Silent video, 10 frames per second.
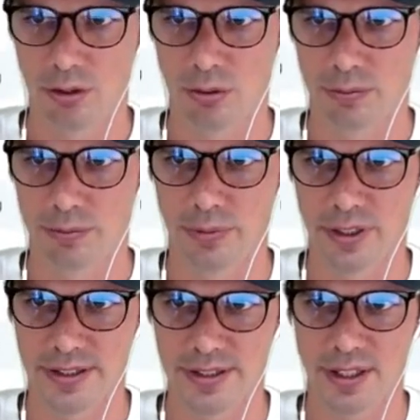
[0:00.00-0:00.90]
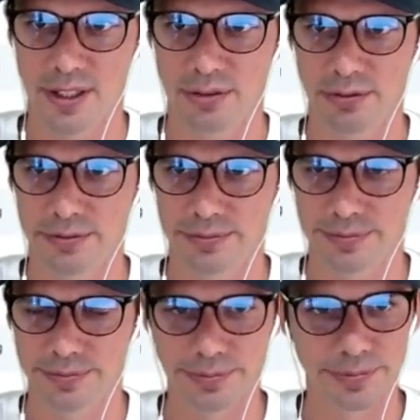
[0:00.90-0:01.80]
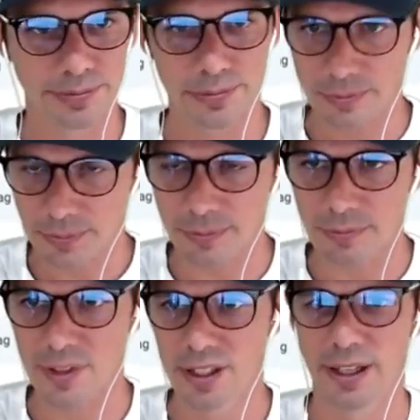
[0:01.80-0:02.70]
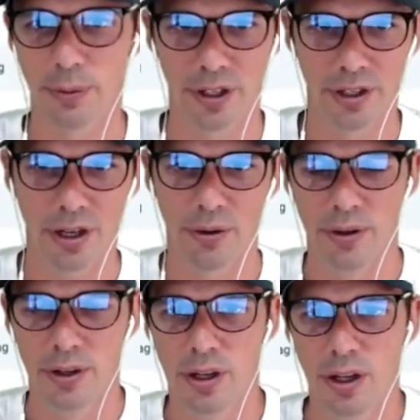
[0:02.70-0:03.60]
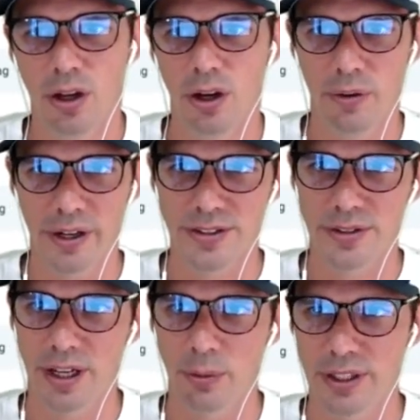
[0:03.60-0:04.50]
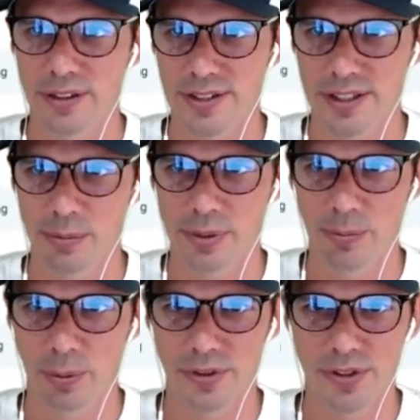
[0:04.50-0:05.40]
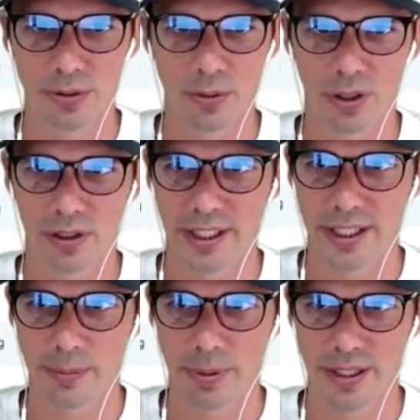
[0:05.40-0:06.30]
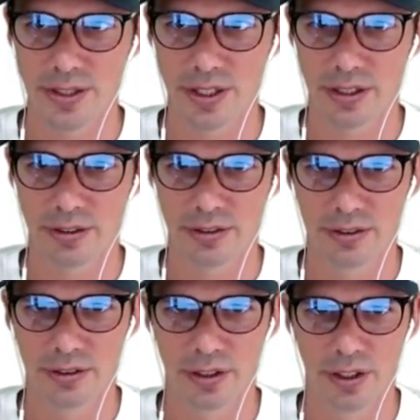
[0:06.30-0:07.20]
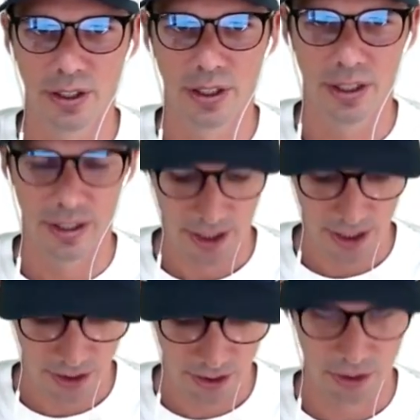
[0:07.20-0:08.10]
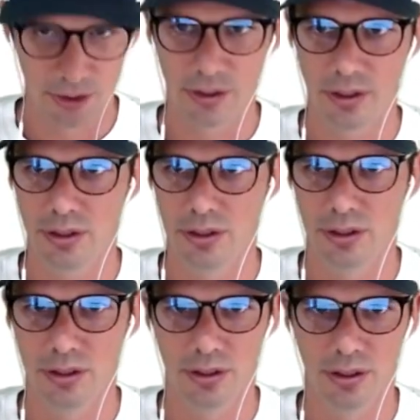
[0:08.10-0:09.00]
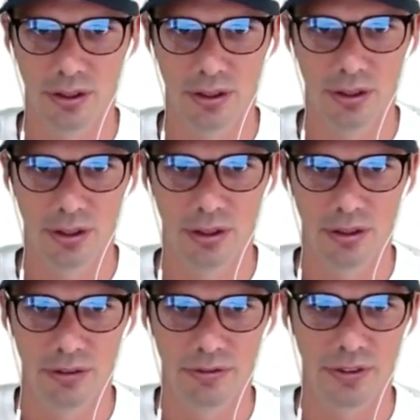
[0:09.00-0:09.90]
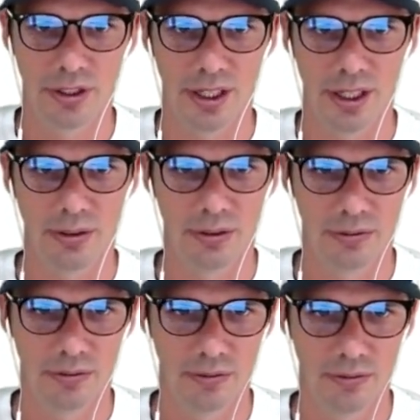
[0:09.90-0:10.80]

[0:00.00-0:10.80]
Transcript: Cool, hit save. Now we're good to go. All right, so now we could send people to our landing page here. They could fill it out.